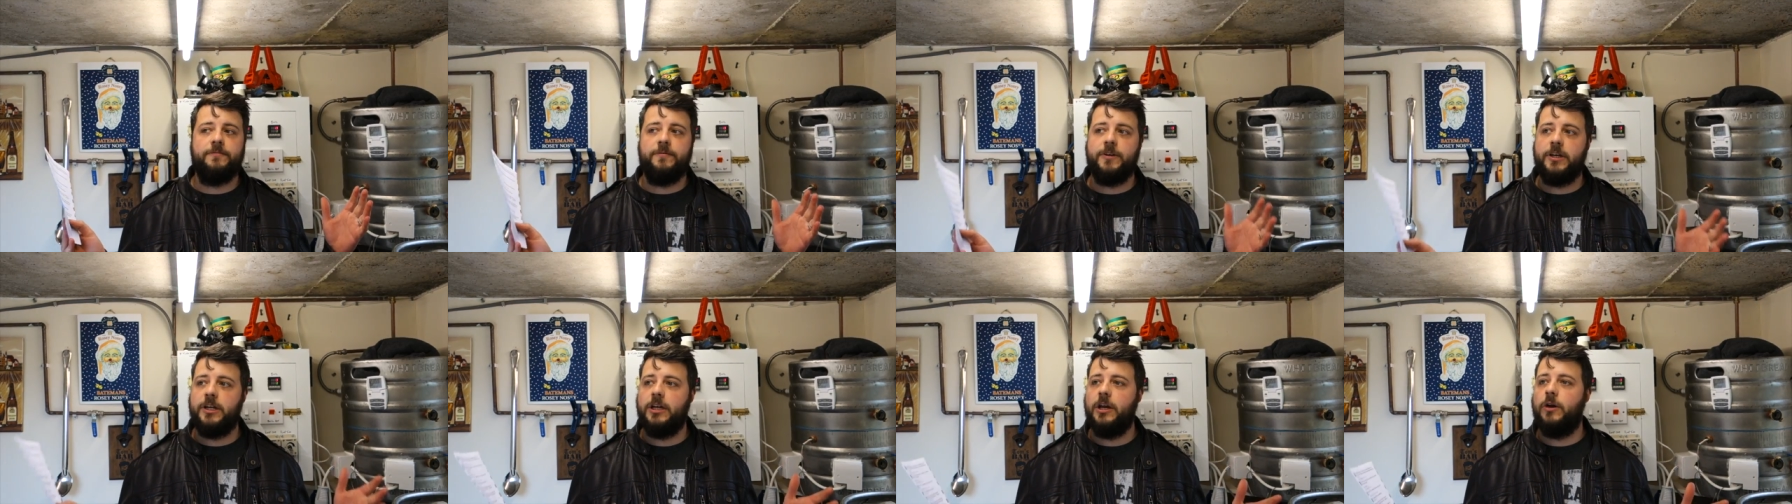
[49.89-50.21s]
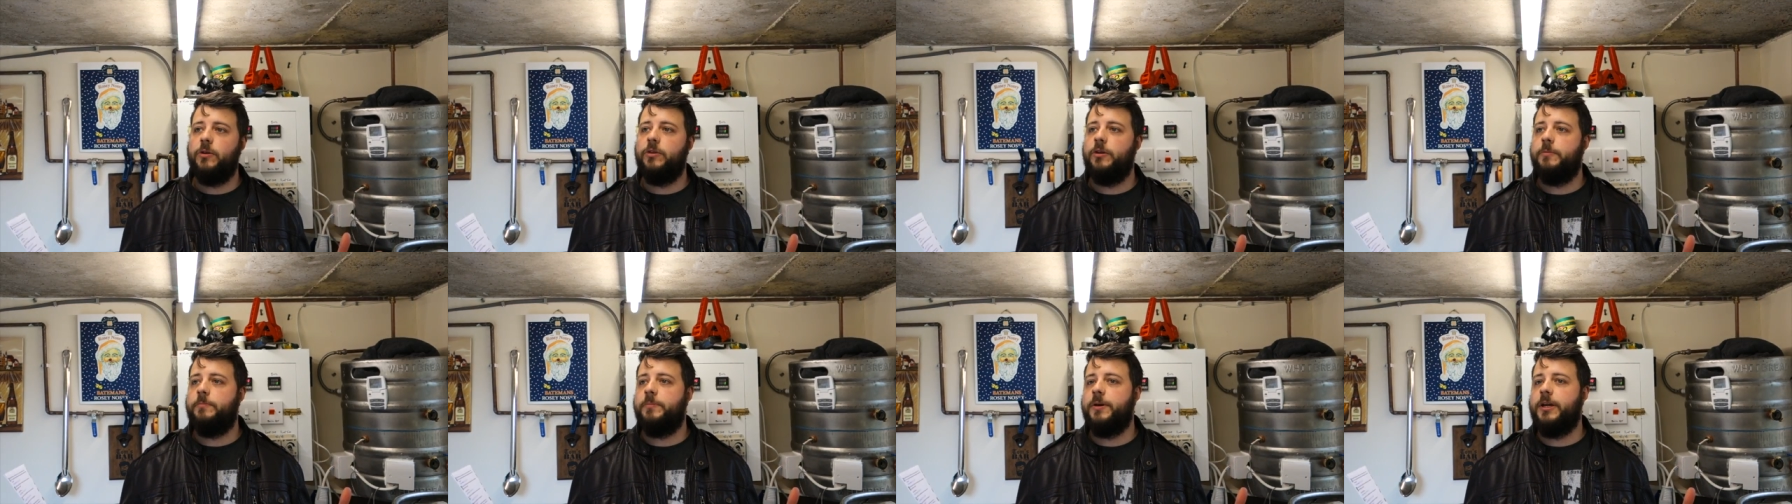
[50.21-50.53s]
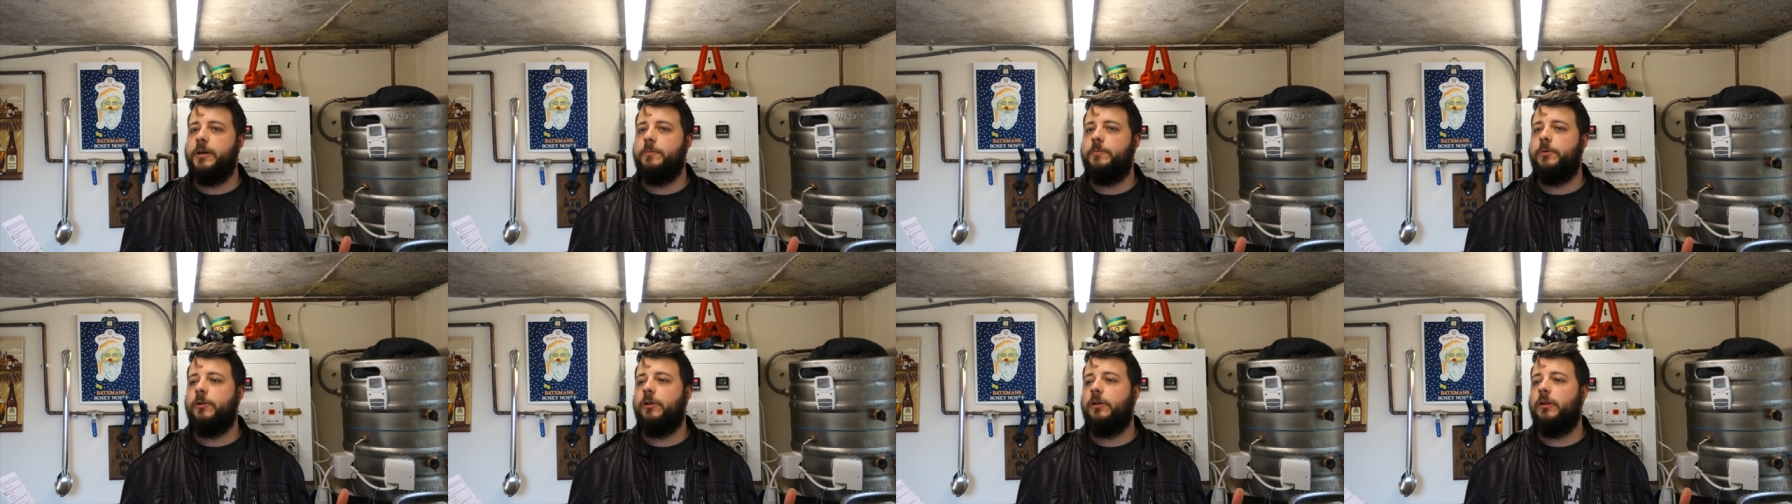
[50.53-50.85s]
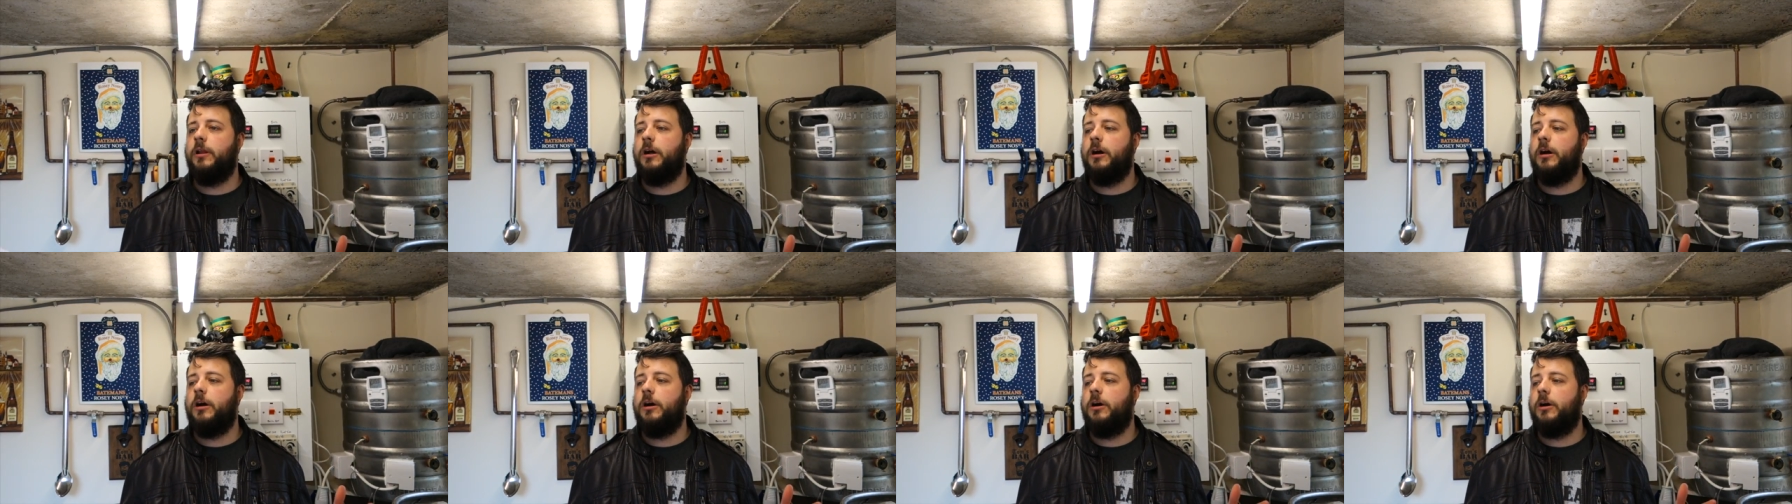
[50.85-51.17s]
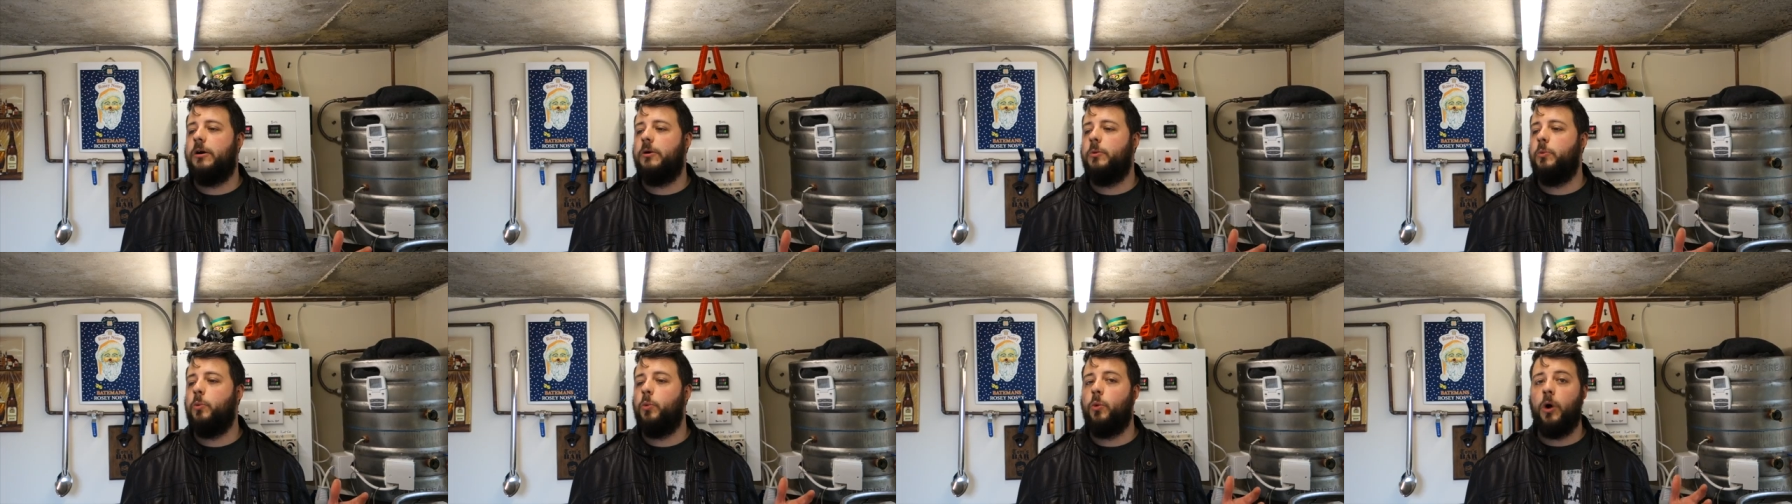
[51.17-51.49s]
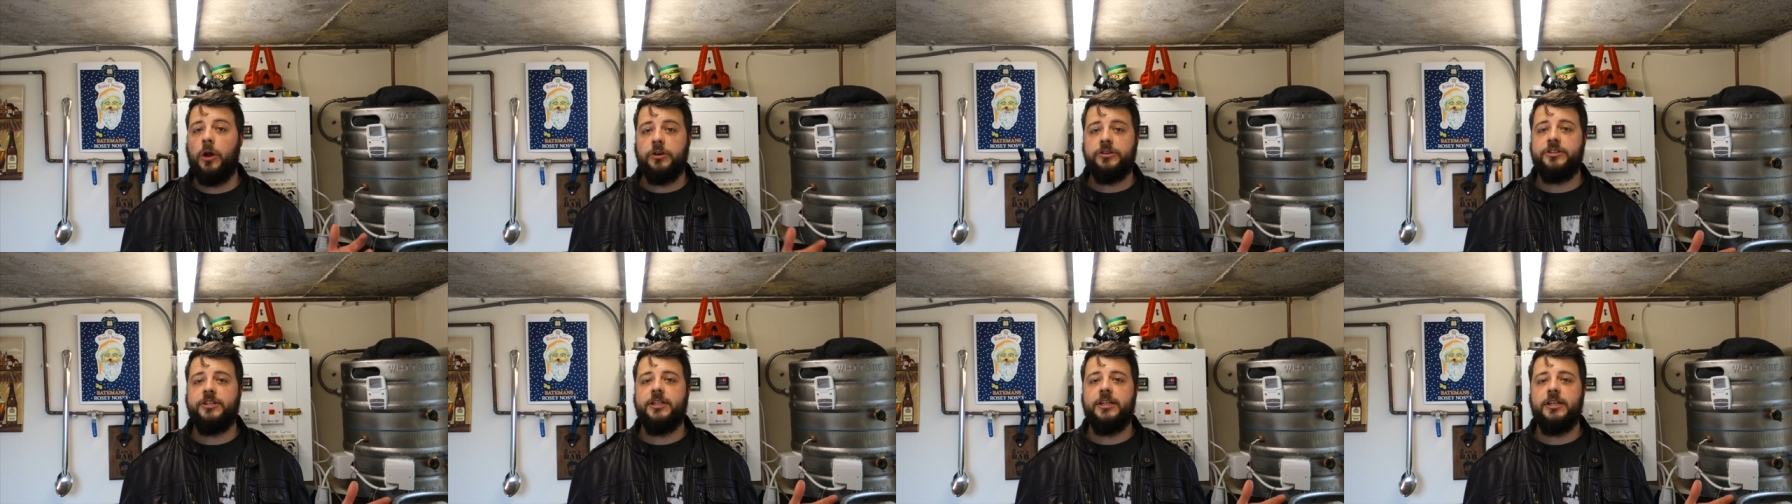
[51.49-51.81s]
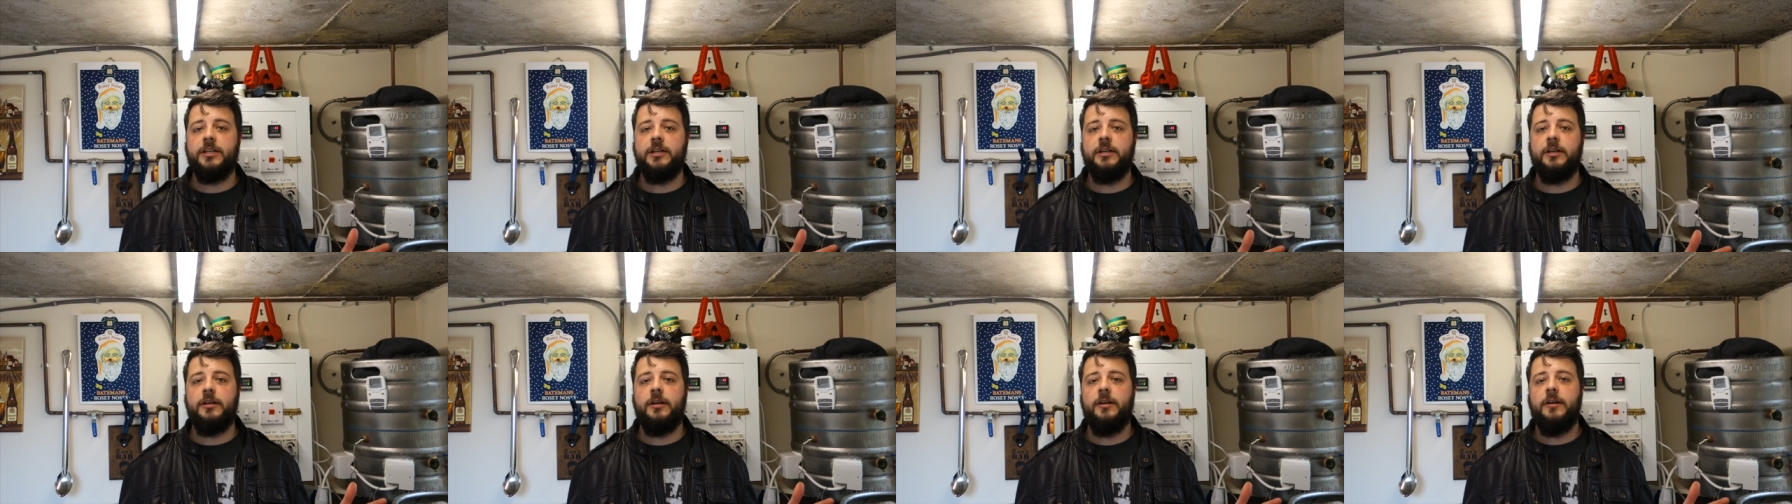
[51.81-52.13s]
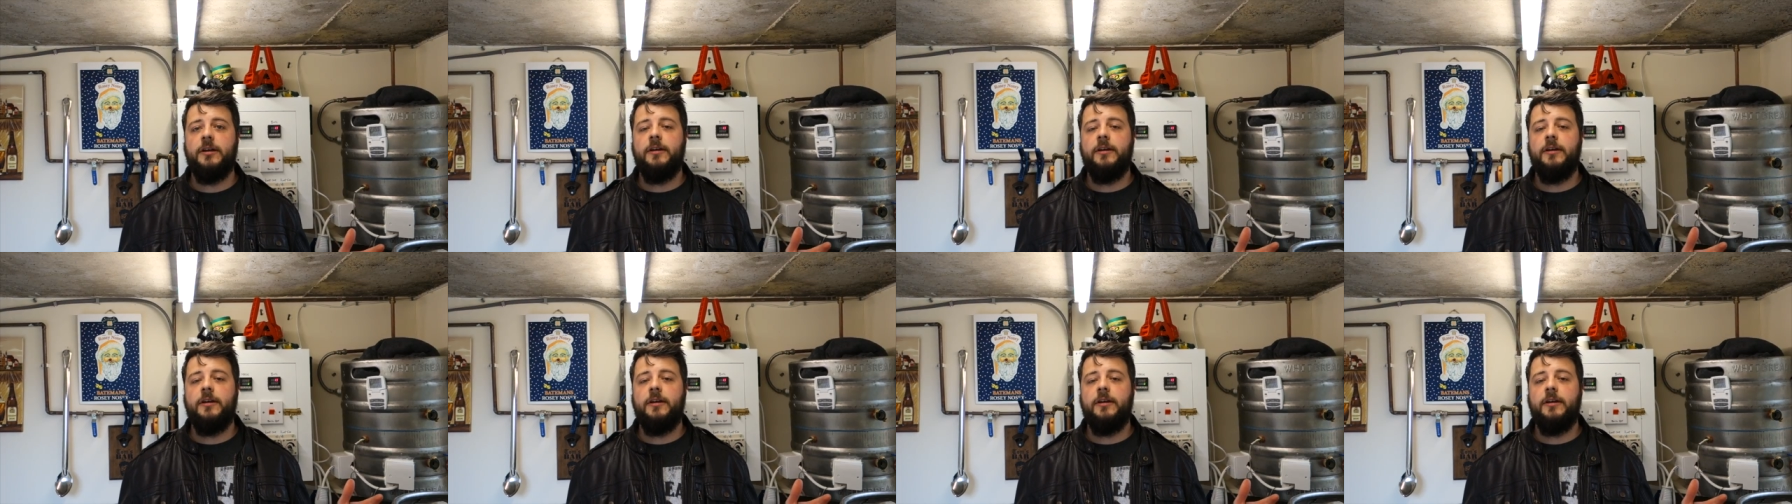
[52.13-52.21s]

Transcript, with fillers: video that people are wanting,